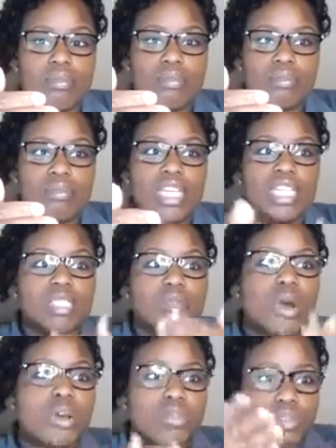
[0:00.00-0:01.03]
it's
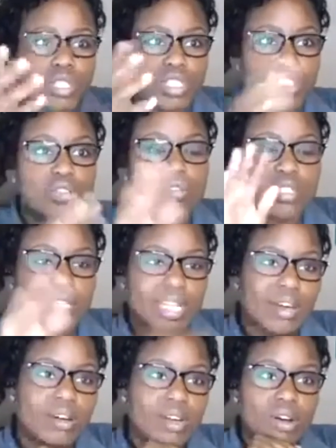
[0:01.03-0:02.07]
personal insurance that they're
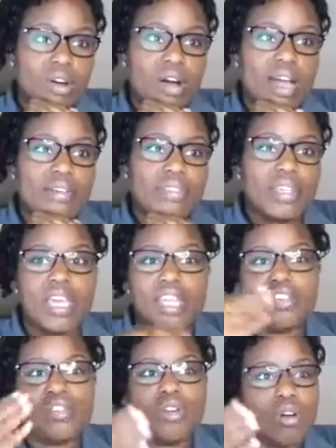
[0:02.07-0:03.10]
going to go after,
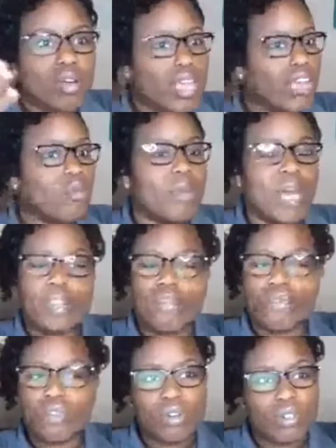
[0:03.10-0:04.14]
and, you know, everybody in
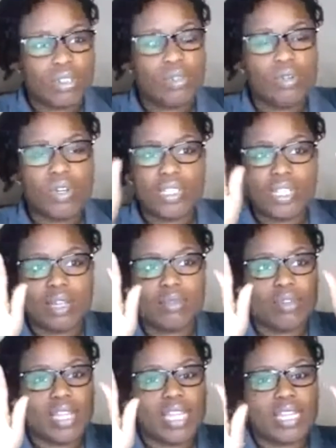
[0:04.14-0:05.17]
Florida suing because
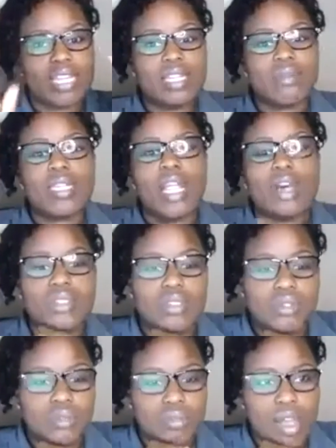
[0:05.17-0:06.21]
they need them a
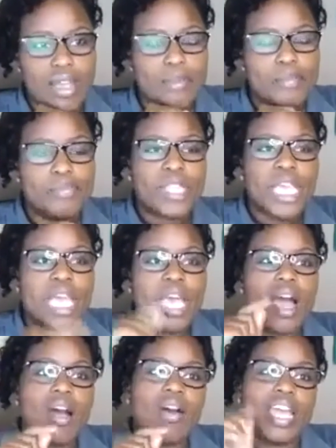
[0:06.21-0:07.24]
lawsuit, right?
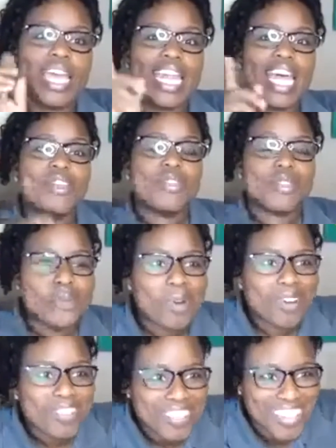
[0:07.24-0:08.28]
All right, and I used to
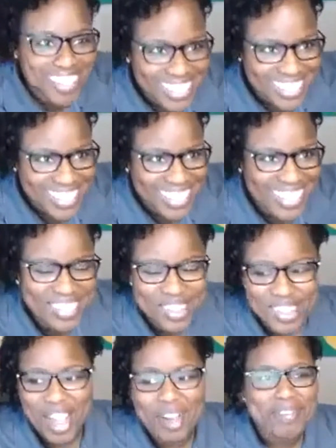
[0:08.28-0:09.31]
work,
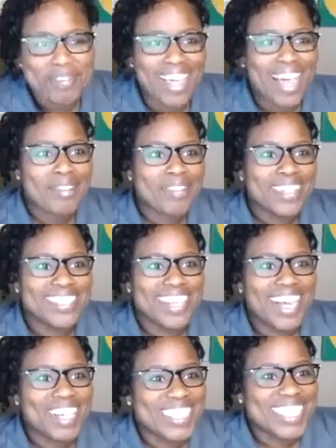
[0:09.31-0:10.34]
y'all gonna be like, how many
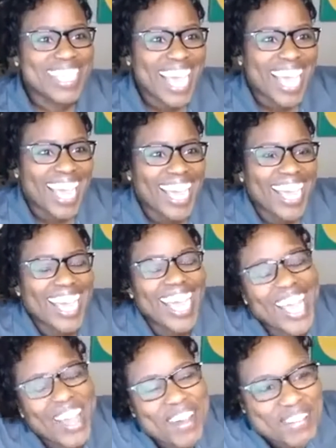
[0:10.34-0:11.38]
jobs she had?
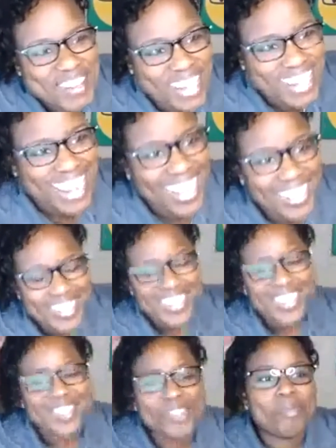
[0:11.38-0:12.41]
I used
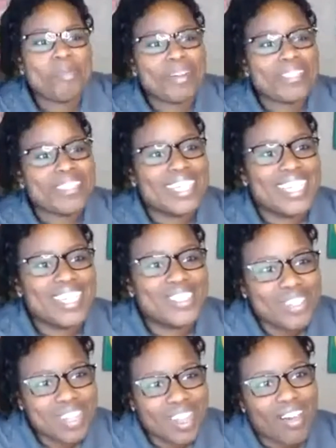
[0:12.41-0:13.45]
to do personal injury
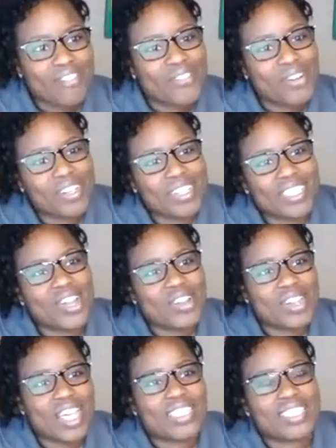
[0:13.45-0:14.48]
law for an attorney.
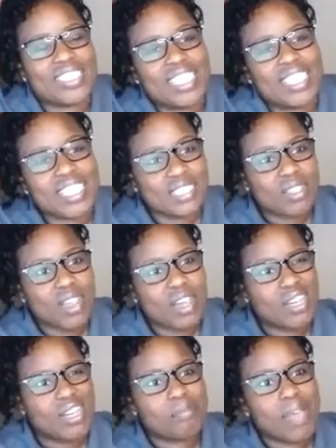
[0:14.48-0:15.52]
I did this
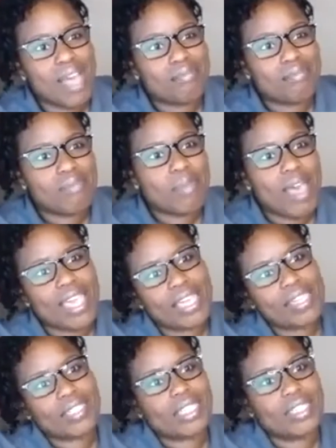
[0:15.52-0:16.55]
about 8 or
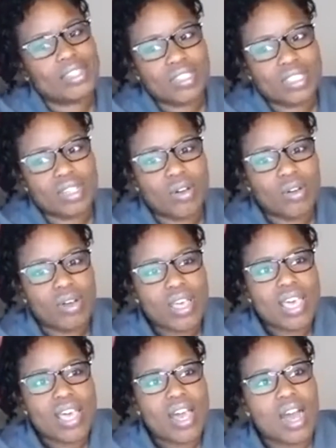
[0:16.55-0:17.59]
10 years ago.
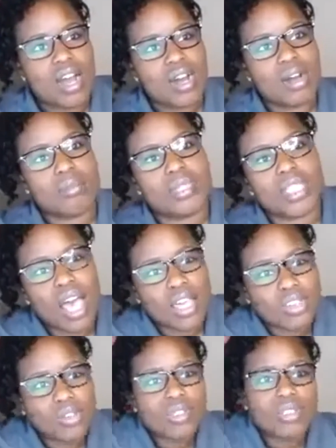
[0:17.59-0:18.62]
So I
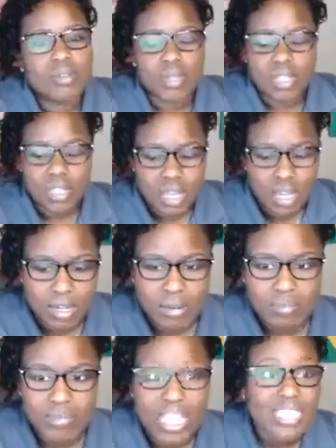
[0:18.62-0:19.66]
used to be,
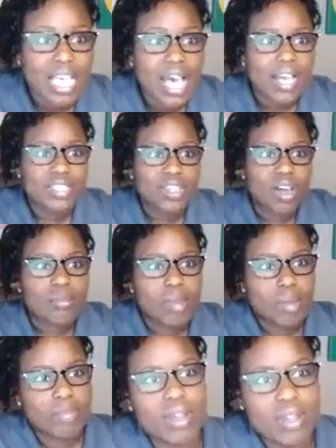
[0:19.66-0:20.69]
that's how I started my
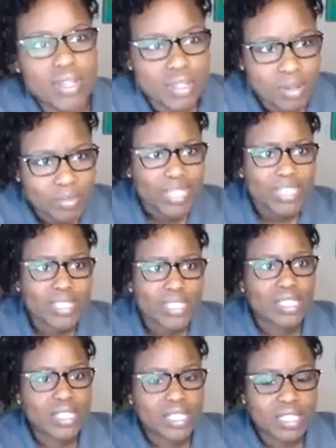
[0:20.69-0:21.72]
paralegal business,
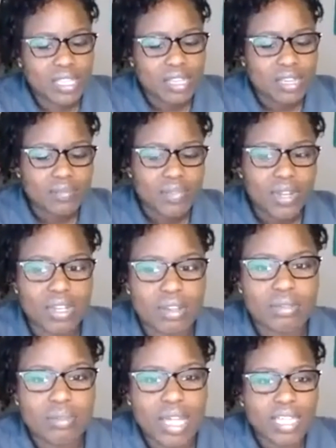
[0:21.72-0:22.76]
because
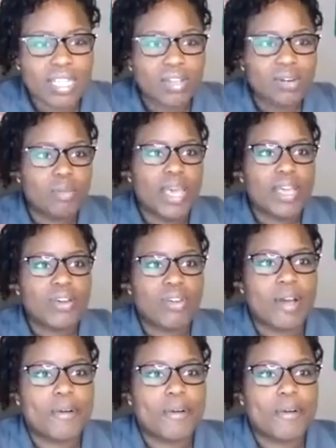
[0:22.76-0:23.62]
my legal background.